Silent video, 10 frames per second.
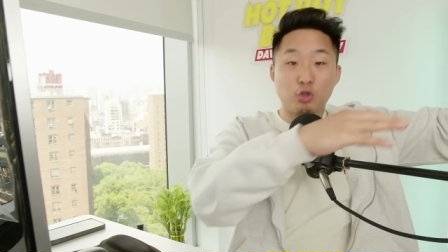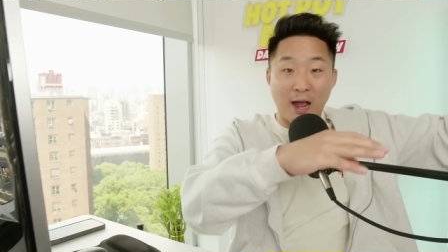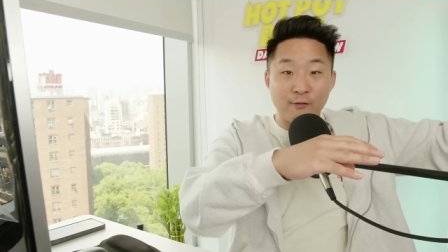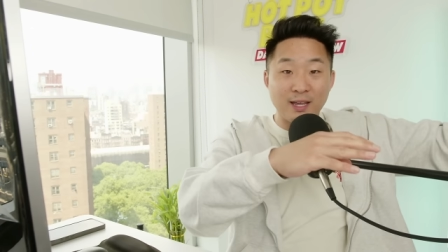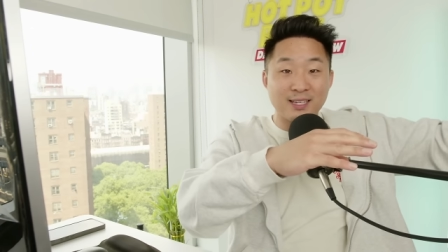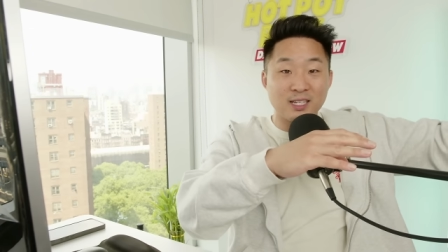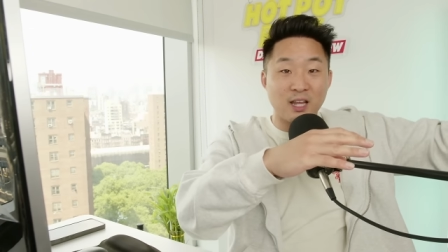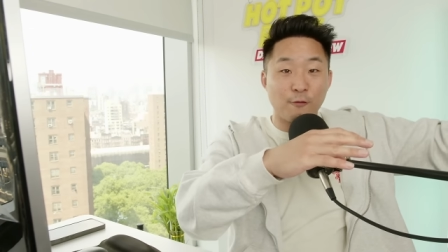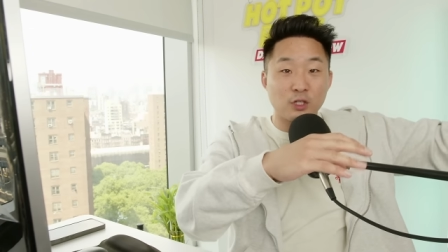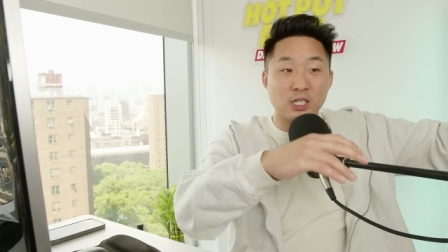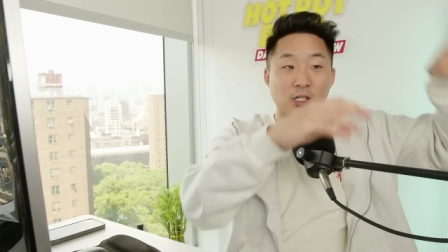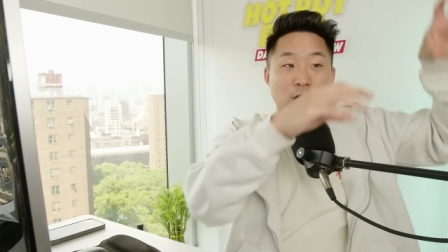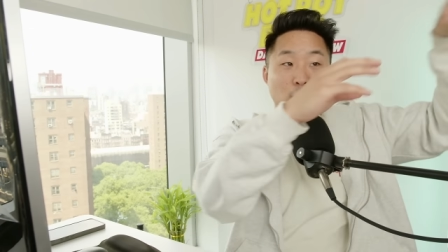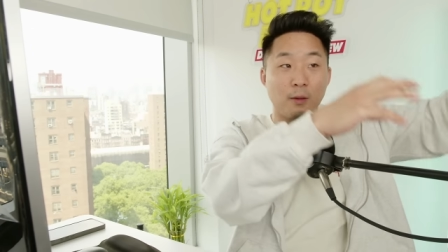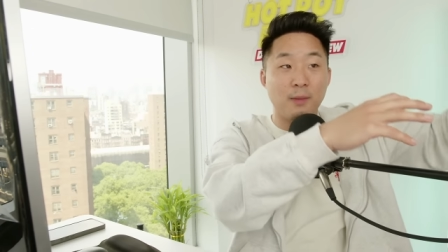driving it to San
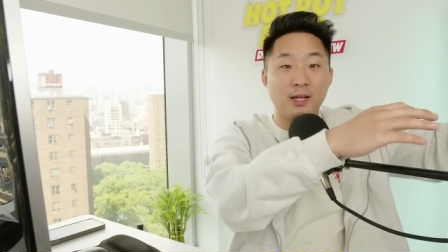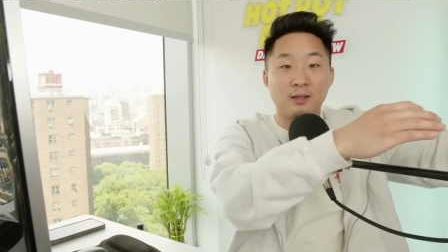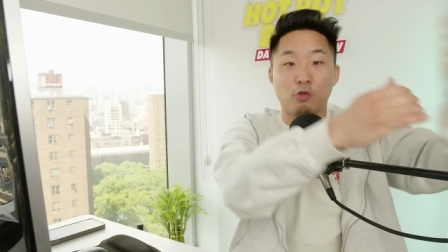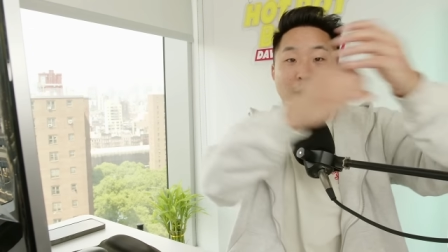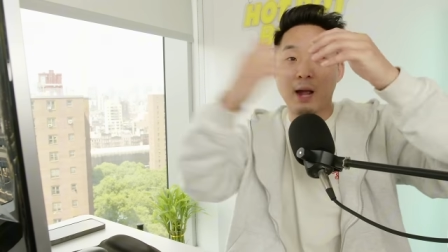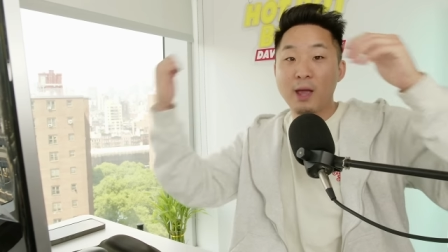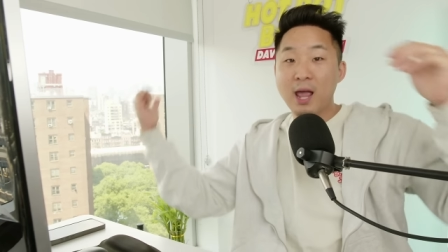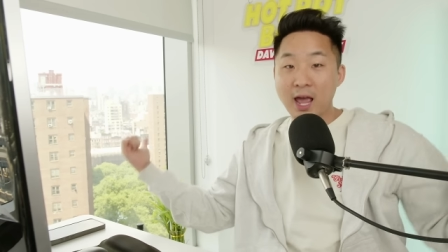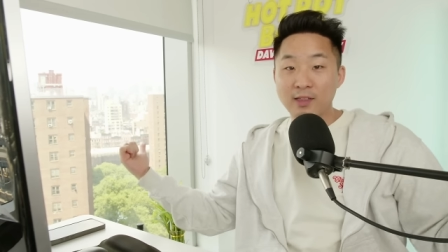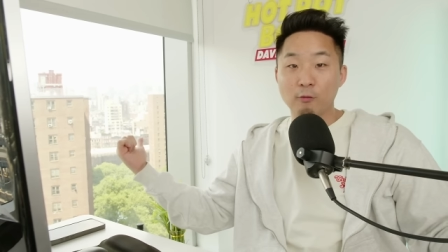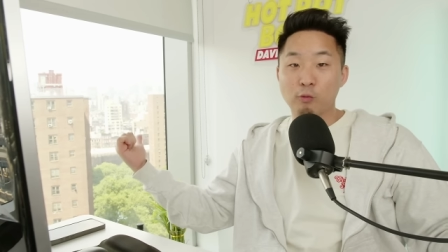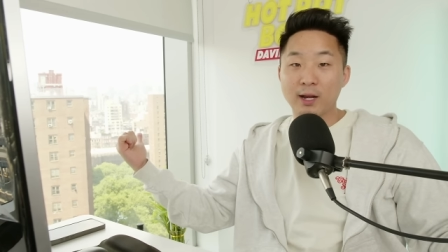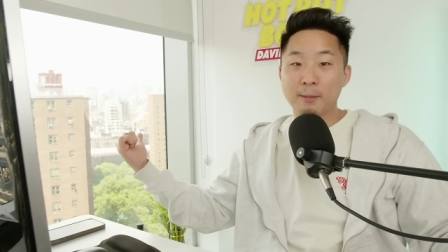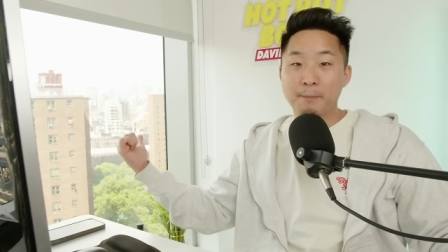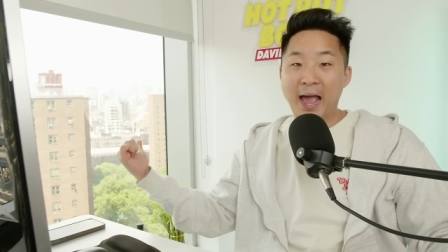Francisco, committing the crime, and then
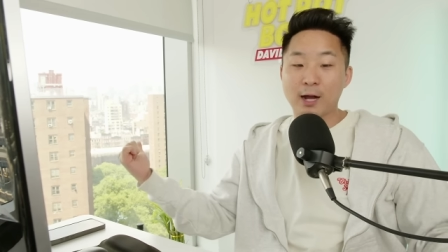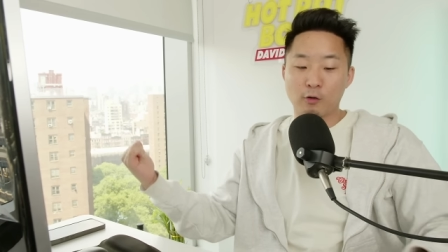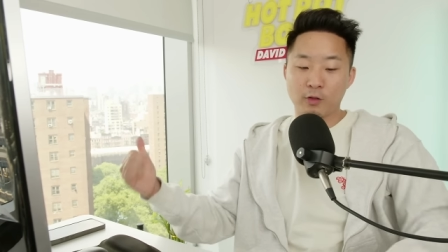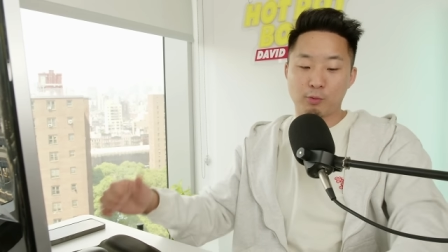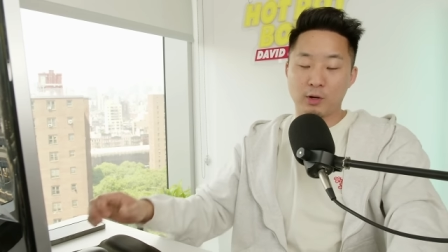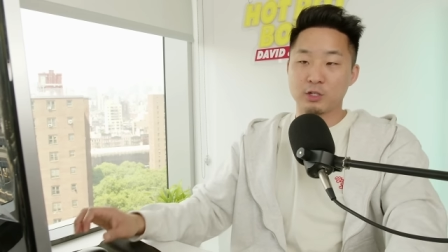running back. Yeah, and a lot